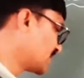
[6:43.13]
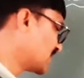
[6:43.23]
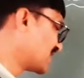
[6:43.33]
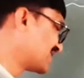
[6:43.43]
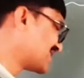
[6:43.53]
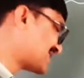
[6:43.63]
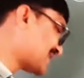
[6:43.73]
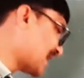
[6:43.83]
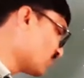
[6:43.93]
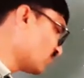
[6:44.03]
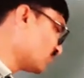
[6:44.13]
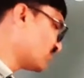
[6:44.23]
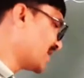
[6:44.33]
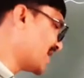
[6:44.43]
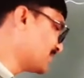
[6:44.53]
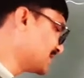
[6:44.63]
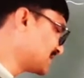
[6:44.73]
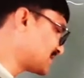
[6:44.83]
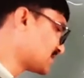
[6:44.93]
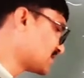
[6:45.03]
The another same name
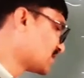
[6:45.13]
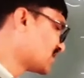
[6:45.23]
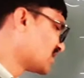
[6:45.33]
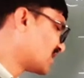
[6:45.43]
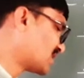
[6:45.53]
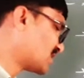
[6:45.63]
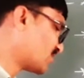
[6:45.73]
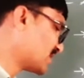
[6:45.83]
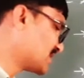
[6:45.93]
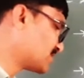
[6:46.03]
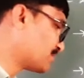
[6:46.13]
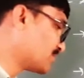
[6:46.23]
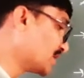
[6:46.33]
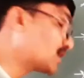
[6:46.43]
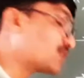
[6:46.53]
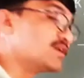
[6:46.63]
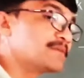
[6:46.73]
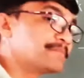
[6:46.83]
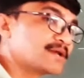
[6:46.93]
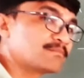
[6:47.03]
is, another word is
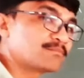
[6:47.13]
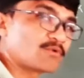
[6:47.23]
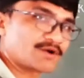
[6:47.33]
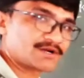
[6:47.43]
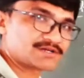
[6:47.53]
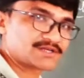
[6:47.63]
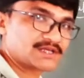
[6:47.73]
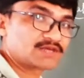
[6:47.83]
equilibrium point.